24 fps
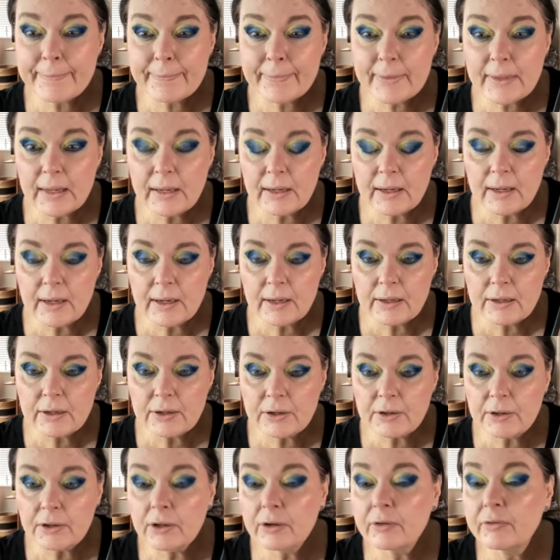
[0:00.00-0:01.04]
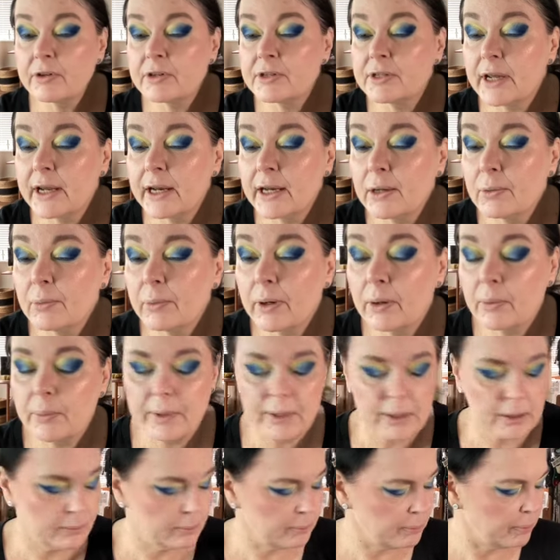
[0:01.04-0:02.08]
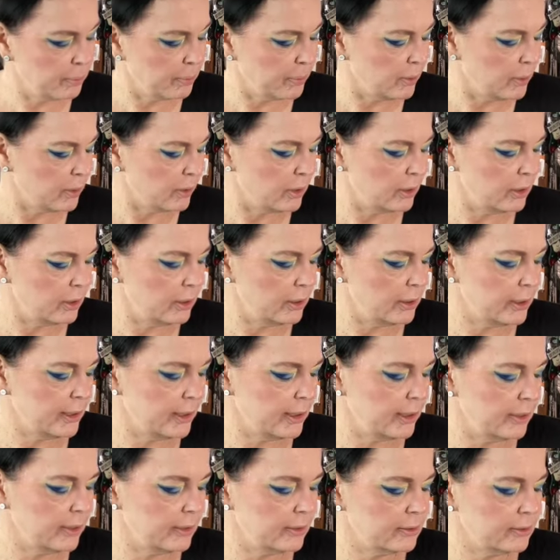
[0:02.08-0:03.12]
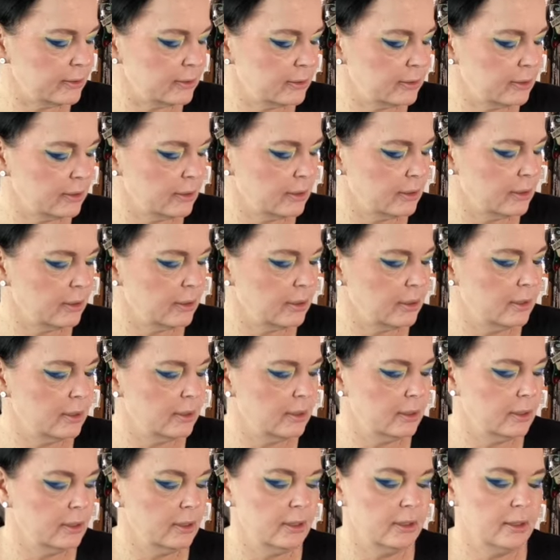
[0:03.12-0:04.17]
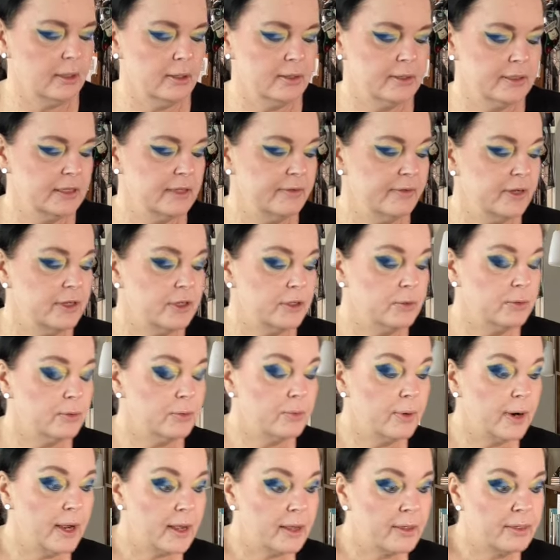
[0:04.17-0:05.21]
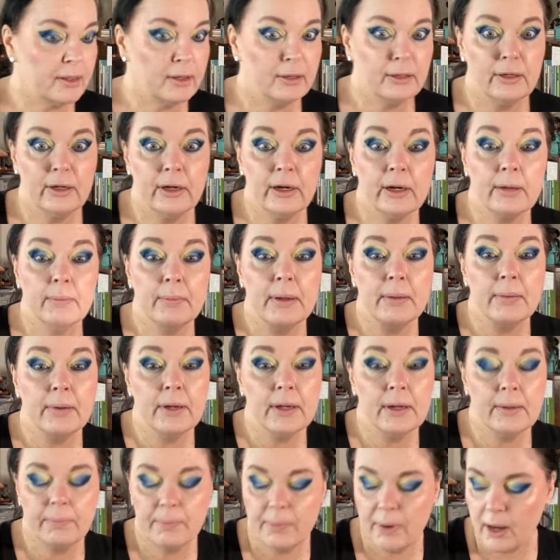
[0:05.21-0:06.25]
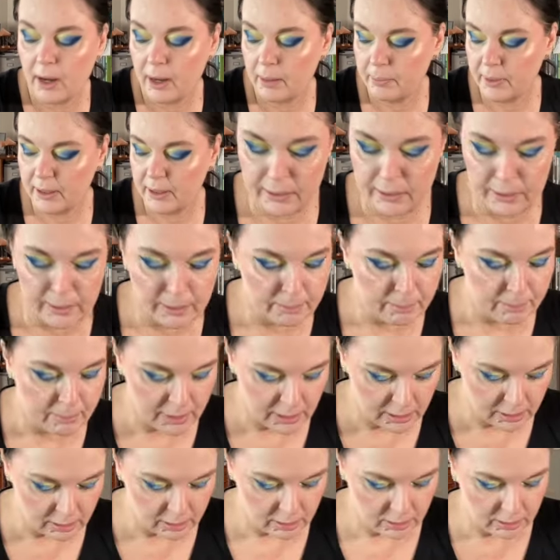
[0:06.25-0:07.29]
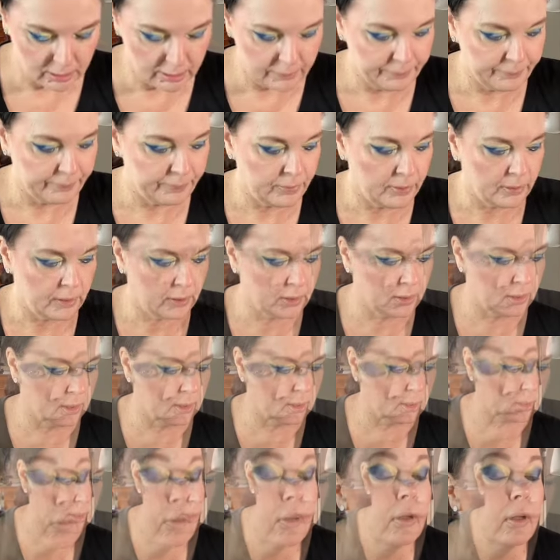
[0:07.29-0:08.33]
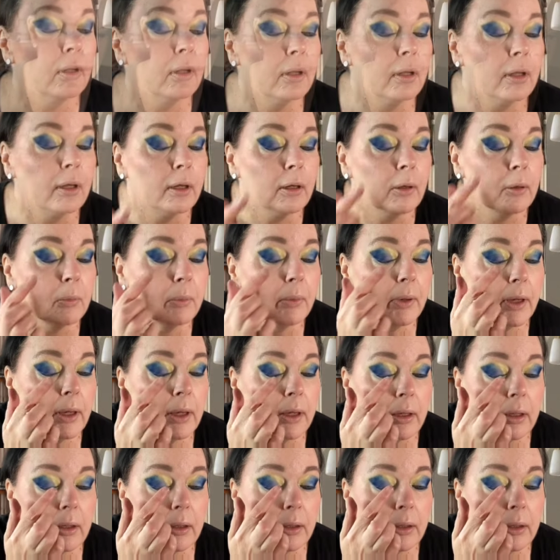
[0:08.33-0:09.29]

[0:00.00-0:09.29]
I don't know if there's anywhere we can put it. Let's see if I don't wreck the look. Maybe I'm gonna pop the middle a little bit